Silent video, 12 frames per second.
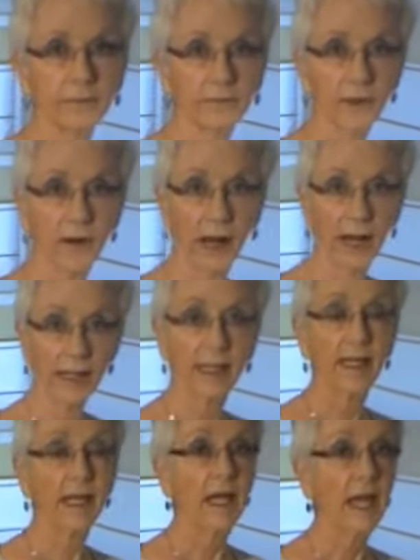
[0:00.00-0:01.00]
Right?
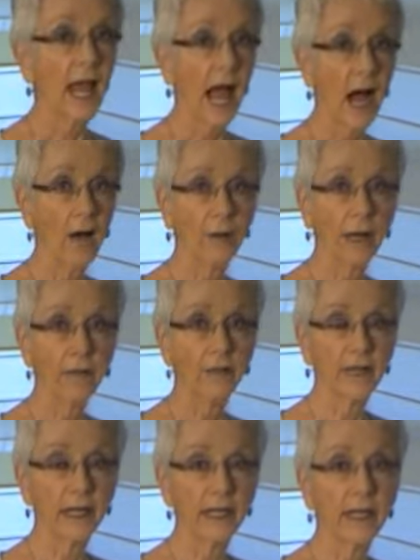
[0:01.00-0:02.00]

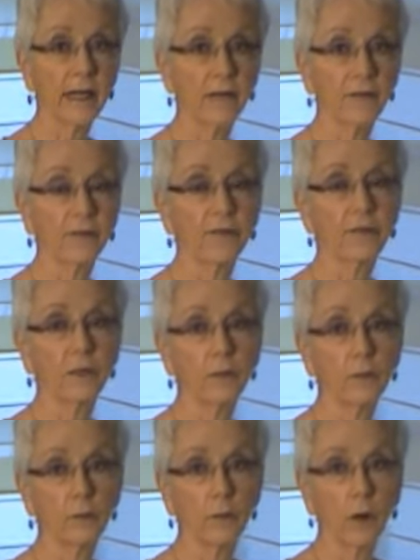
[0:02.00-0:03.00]
However, if
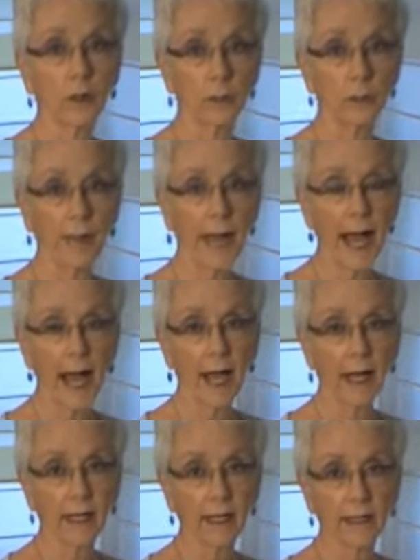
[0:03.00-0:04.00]
you've rolled
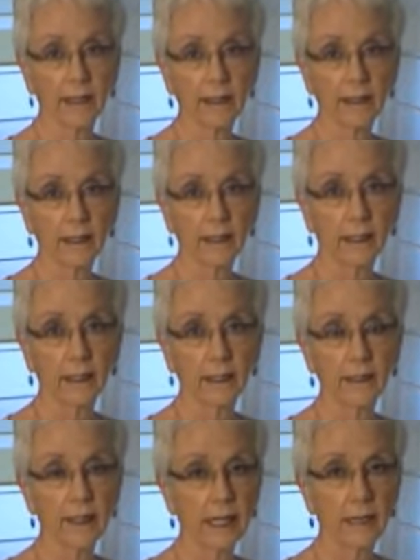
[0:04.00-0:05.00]
back,
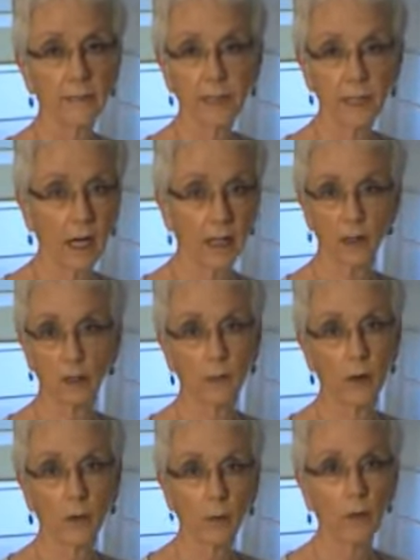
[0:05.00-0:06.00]
the hip sockets
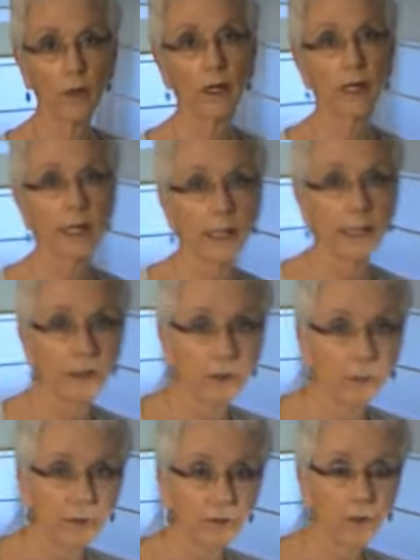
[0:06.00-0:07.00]
won't work and you'll
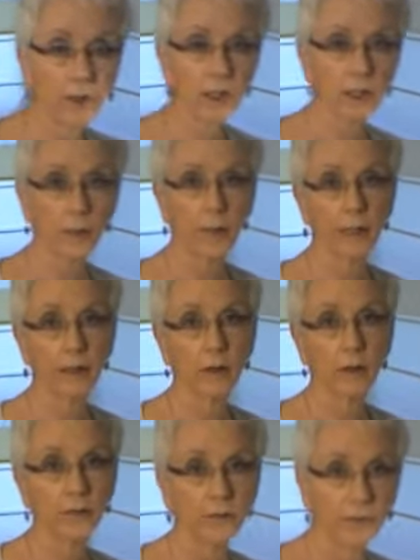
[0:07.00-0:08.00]
be forced to bend
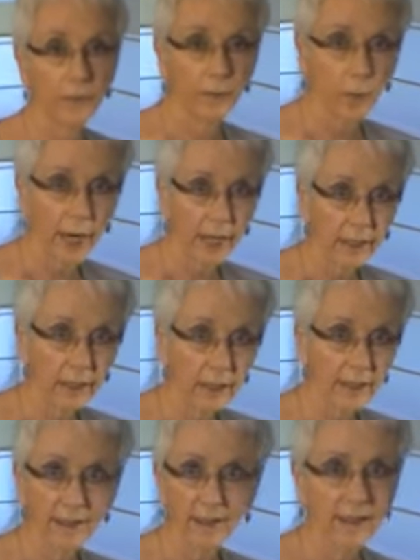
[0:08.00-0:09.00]
over from the waist.
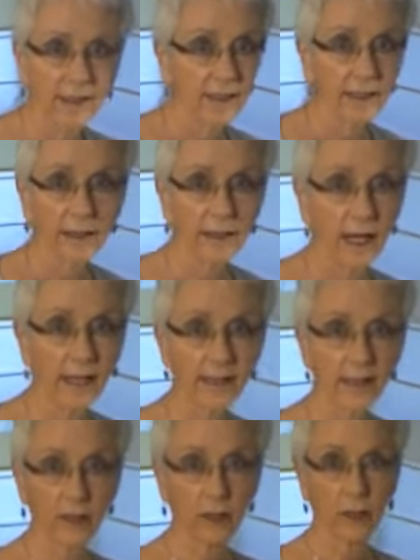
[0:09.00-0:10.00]
Not
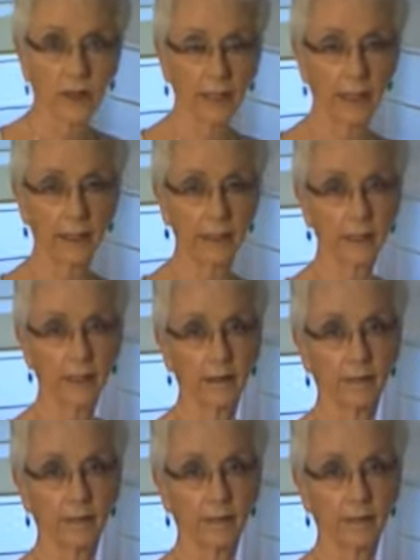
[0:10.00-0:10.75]
such a great idea.